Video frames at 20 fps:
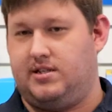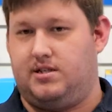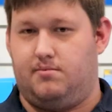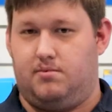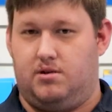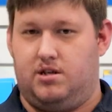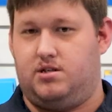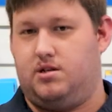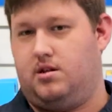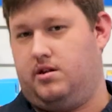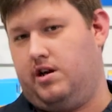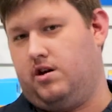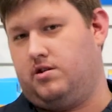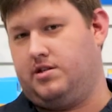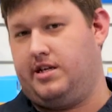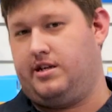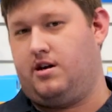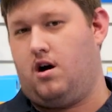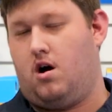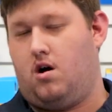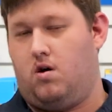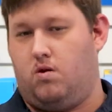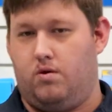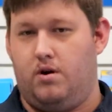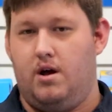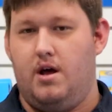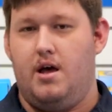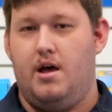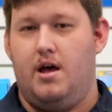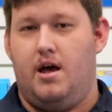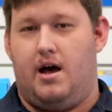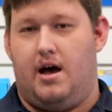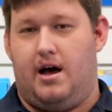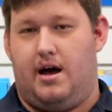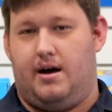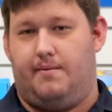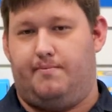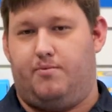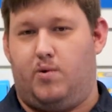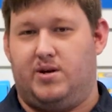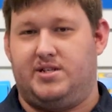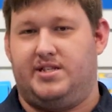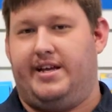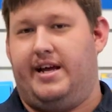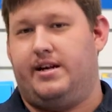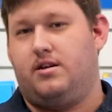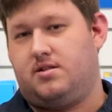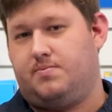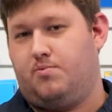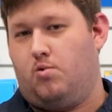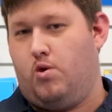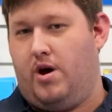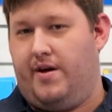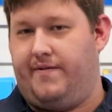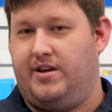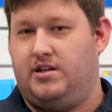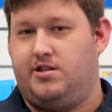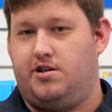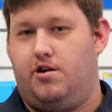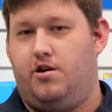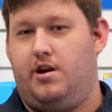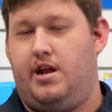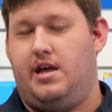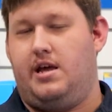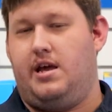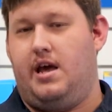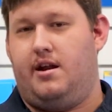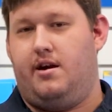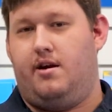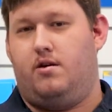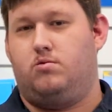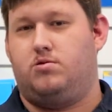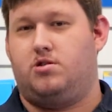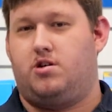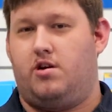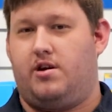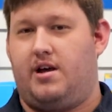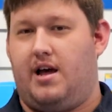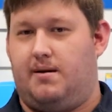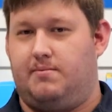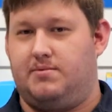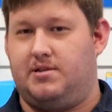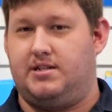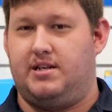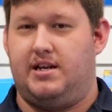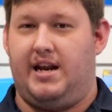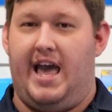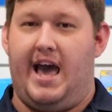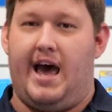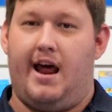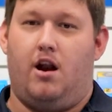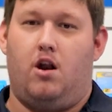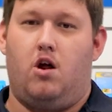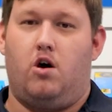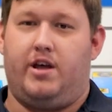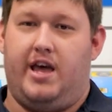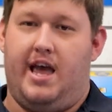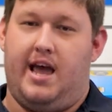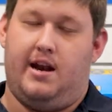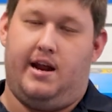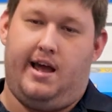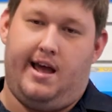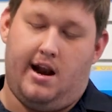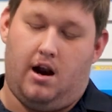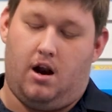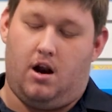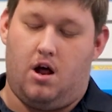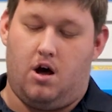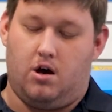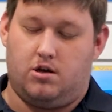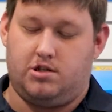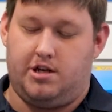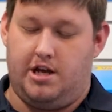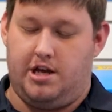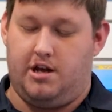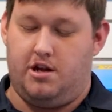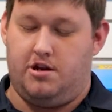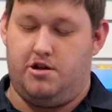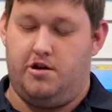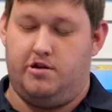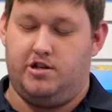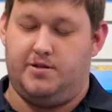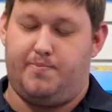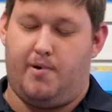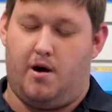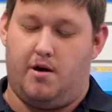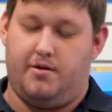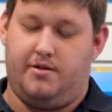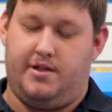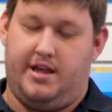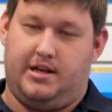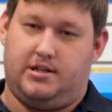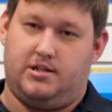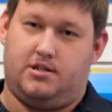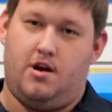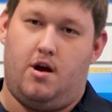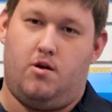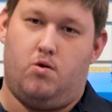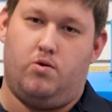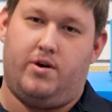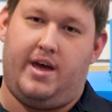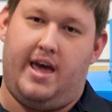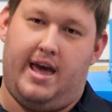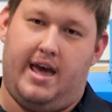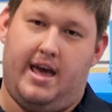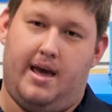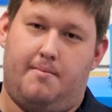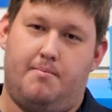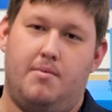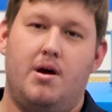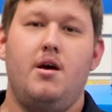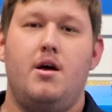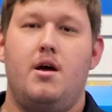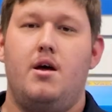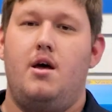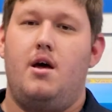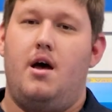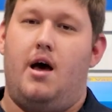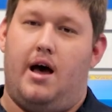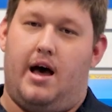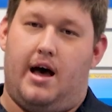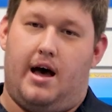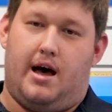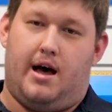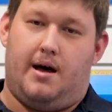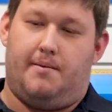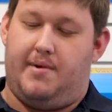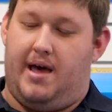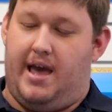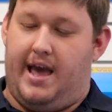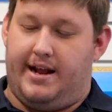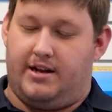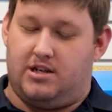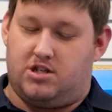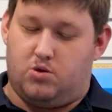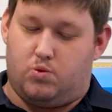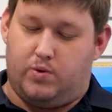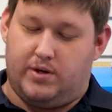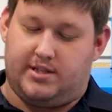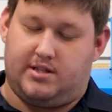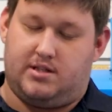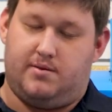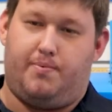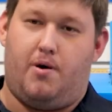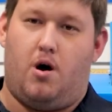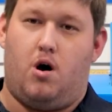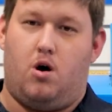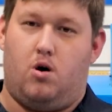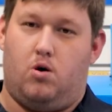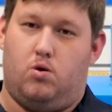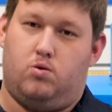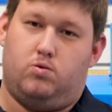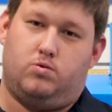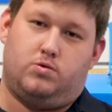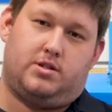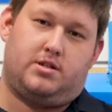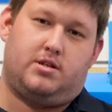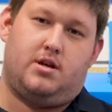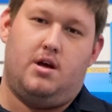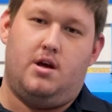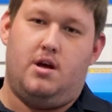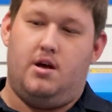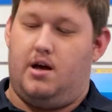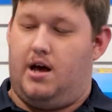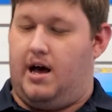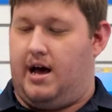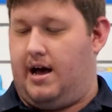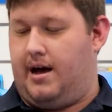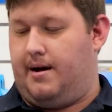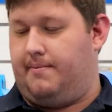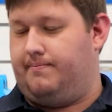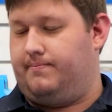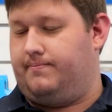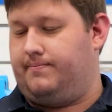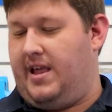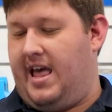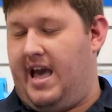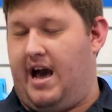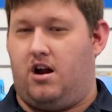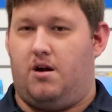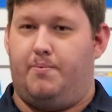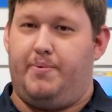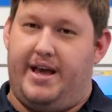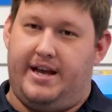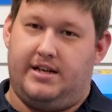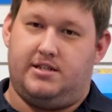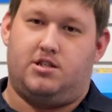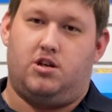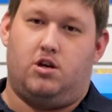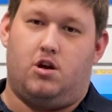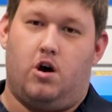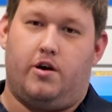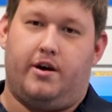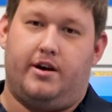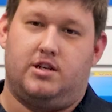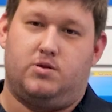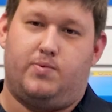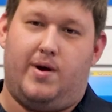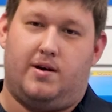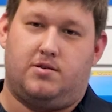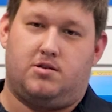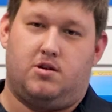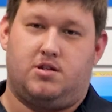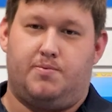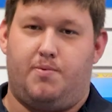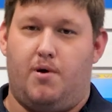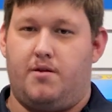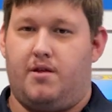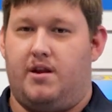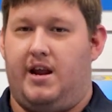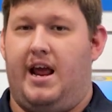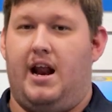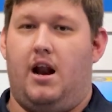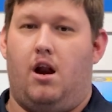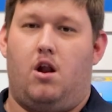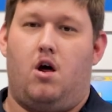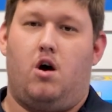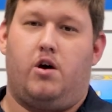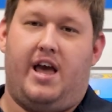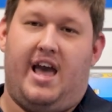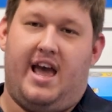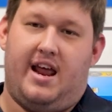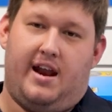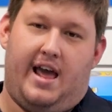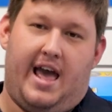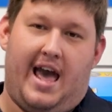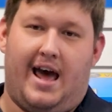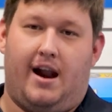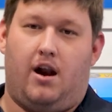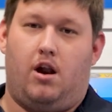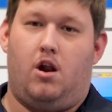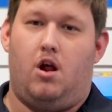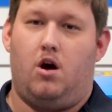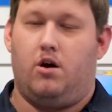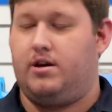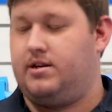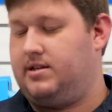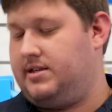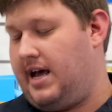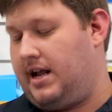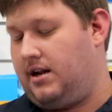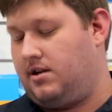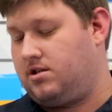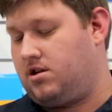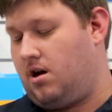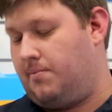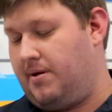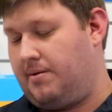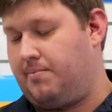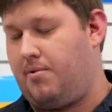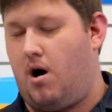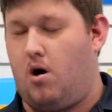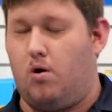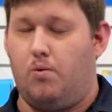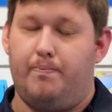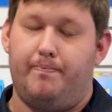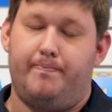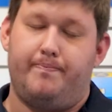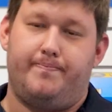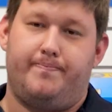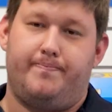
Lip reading: similar to the Aussie Gold, but once again, it's more heavy duty, and it also comes as an outer lock and inner lock, so you can use both the external cam and twist the pole's outer piece to lock it as well. So it's both an inner lock and outer lock telescopic pole.